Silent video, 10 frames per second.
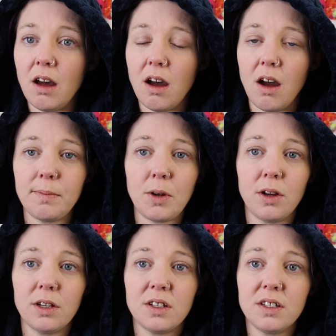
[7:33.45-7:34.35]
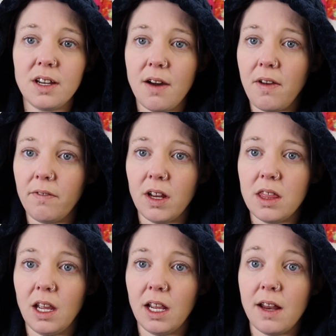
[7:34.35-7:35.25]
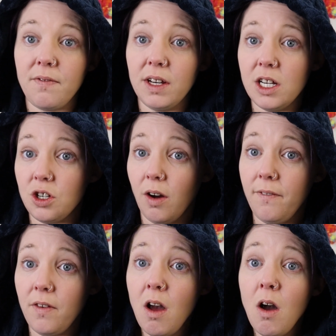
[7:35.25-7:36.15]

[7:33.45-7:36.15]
I'm going to stuff everything and finish off